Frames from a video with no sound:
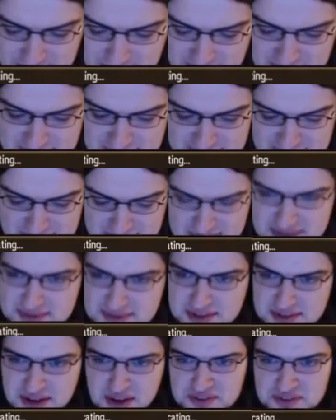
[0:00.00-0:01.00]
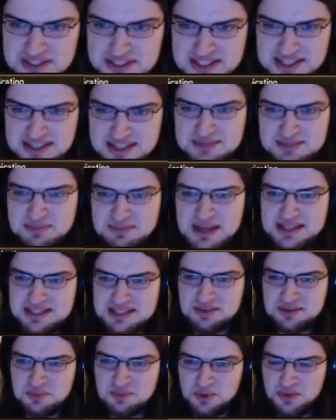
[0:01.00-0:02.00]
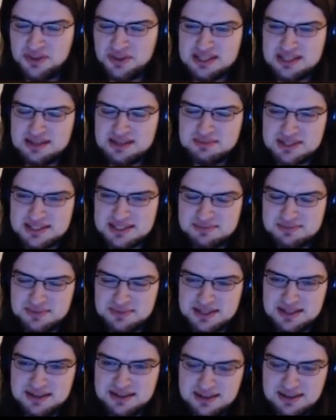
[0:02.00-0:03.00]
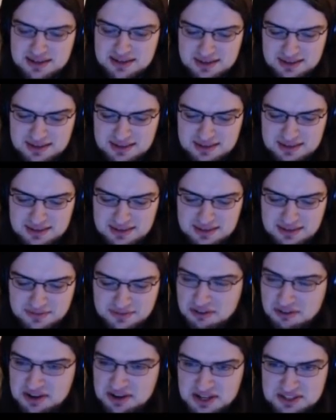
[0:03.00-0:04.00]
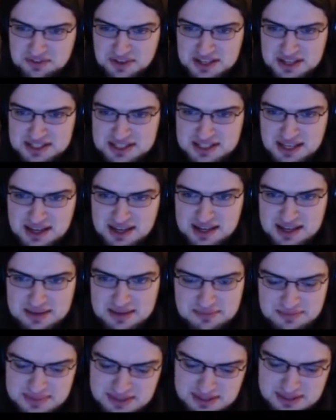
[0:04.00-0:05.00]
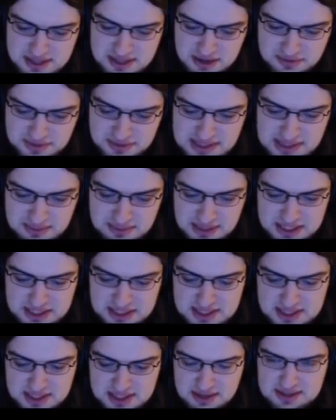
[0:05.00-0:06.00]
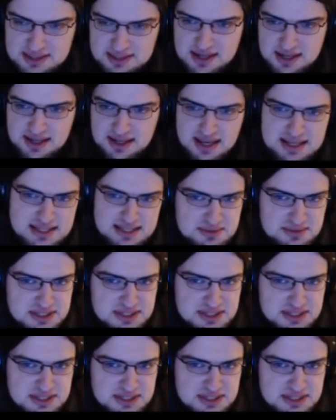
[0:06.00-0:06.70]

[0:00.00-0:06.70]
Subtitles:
but it obviously depends on what the team is. But very nice first turn, him going for Double Edge into Charizard. I guess he was